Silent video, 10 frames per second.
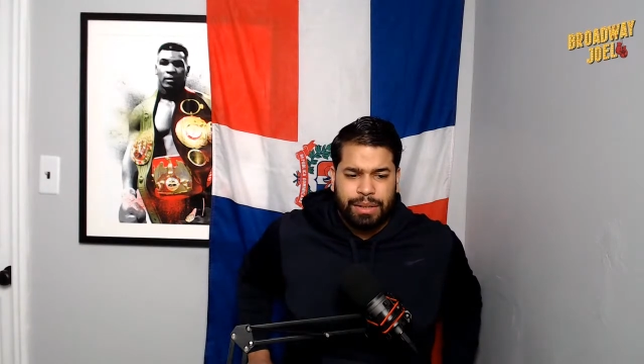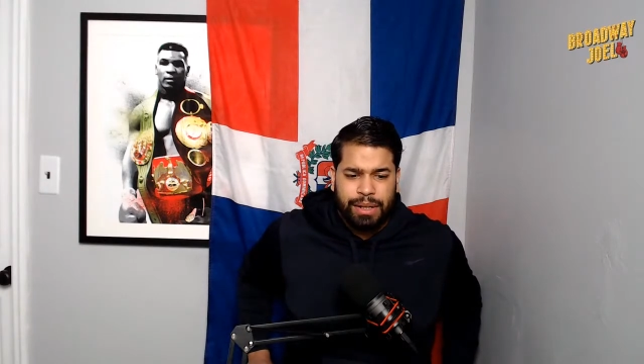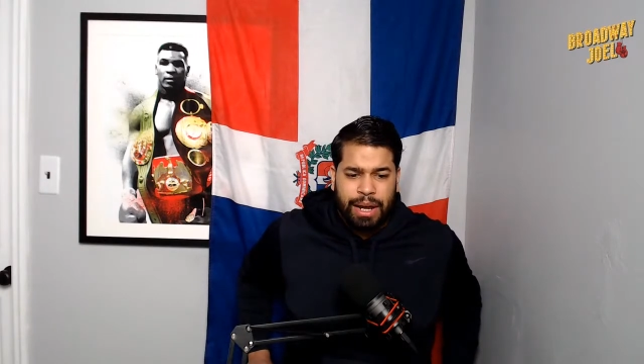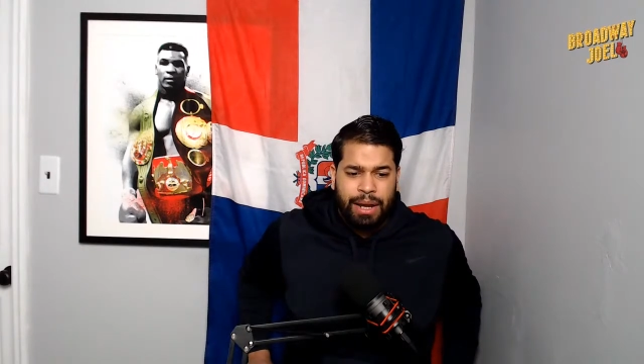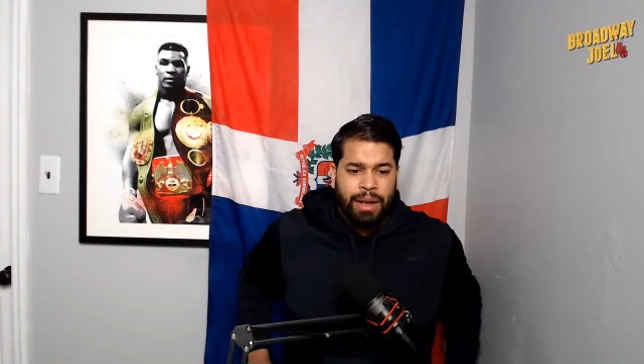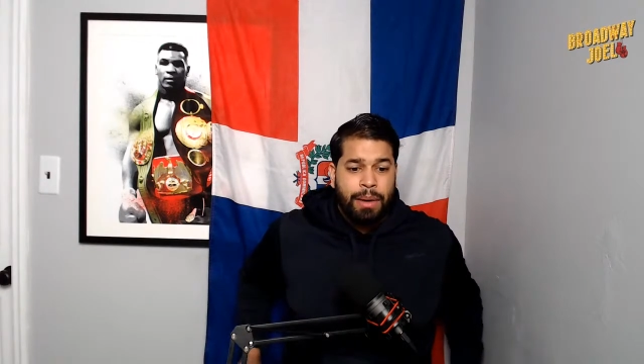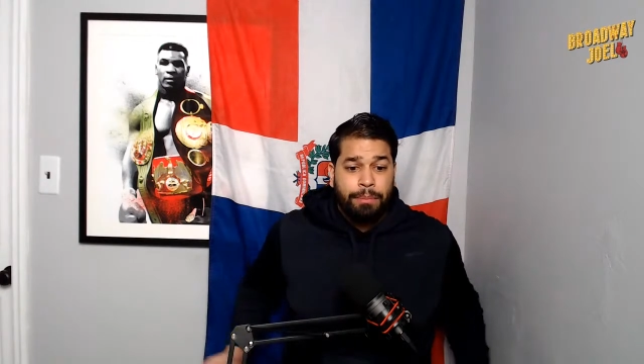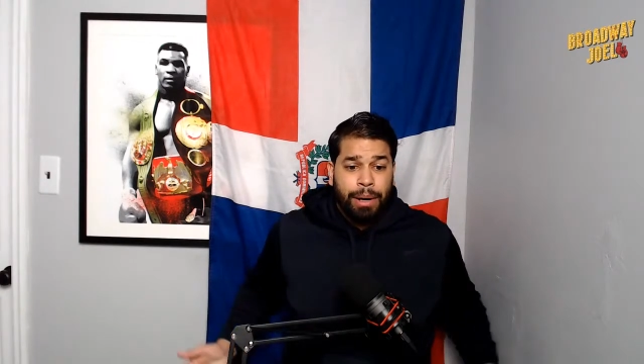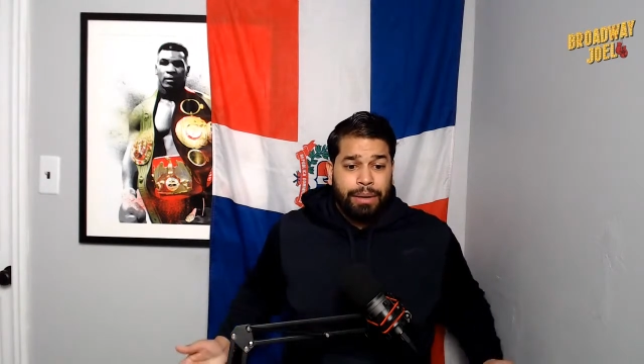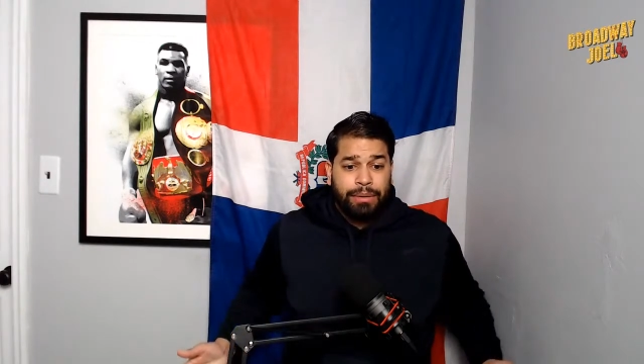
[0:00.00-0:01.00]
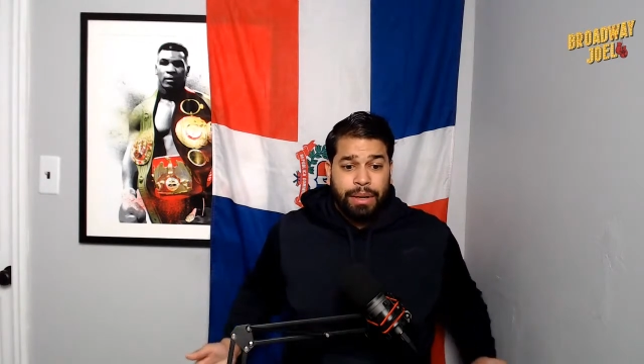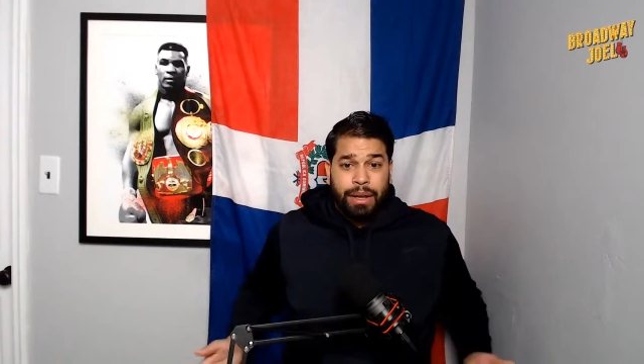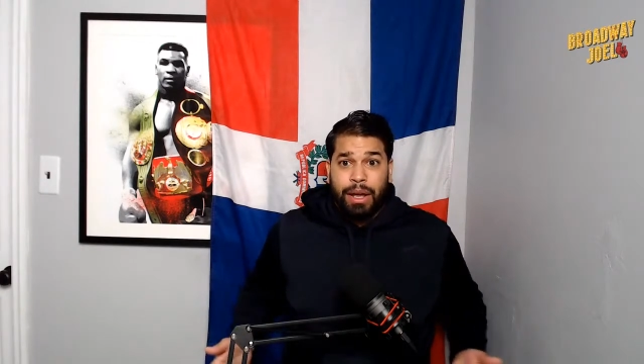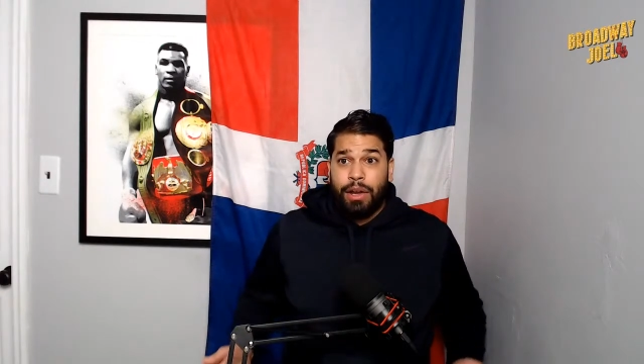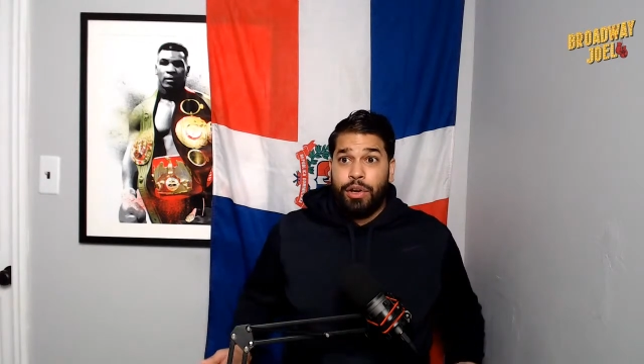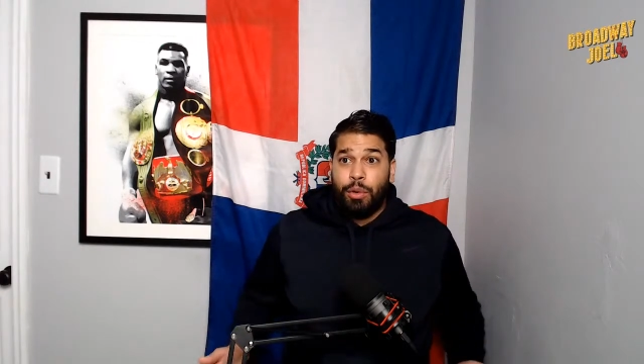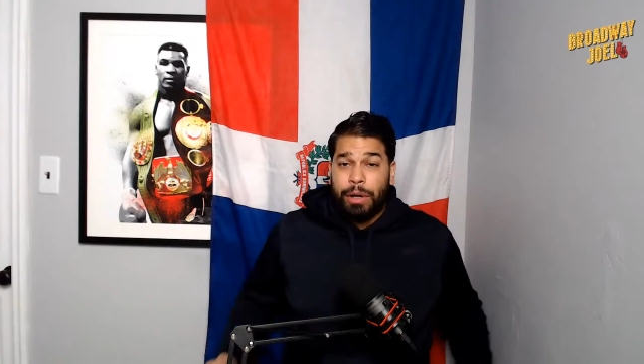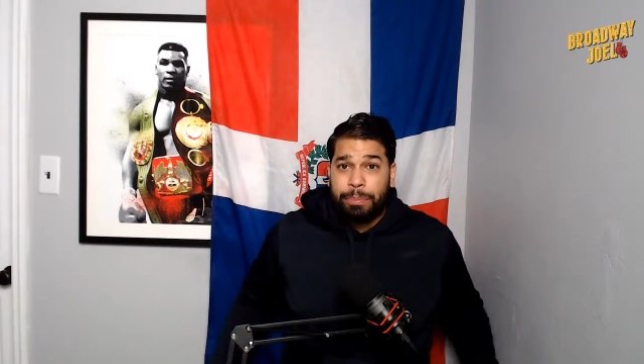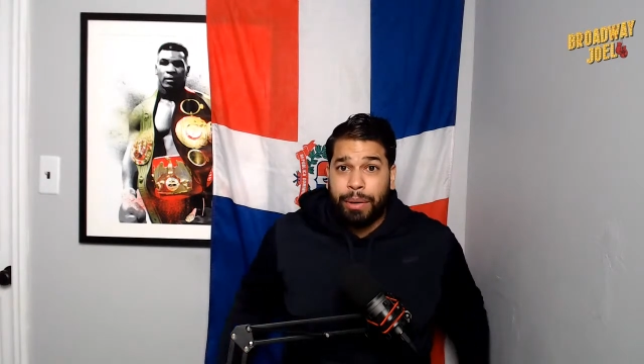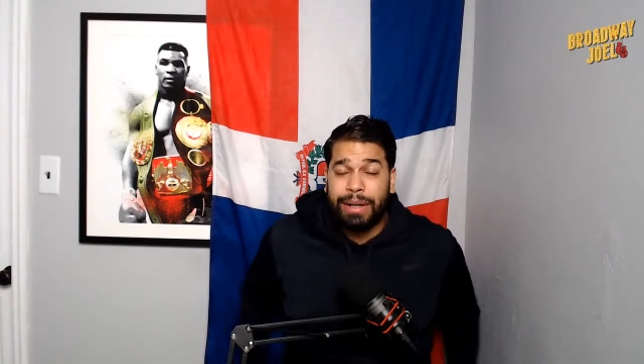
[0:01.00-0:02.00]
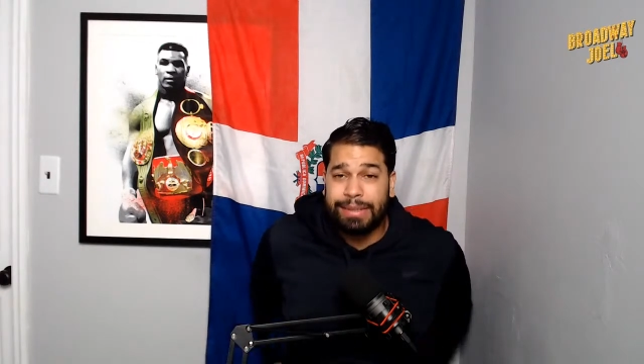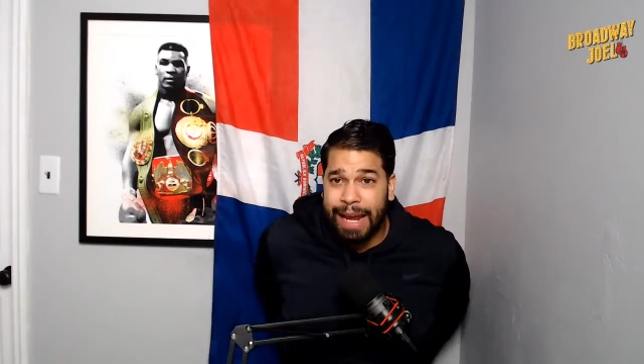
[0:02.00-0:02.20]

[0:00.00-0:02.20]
Yeah. But Inoue putting his